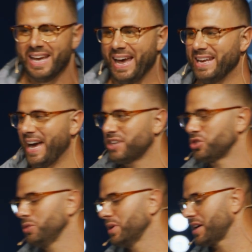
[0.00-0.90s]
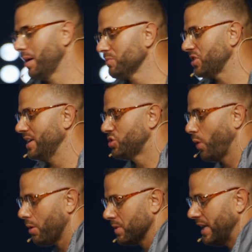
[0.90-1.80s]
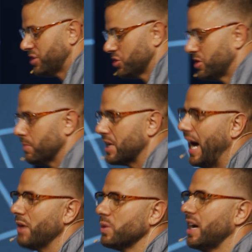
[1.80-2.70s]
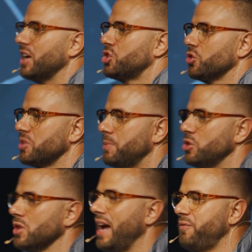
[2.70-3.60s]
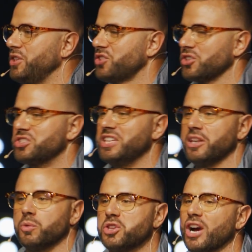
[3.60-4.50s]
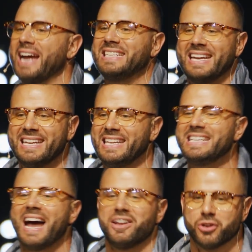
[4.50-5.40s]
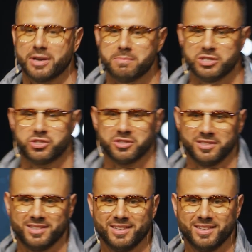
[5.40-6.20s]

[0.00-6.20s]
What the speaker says: And actually, when it comes into our relationship with God, when God shows up in your life, He starts dealing with your identity, not your image.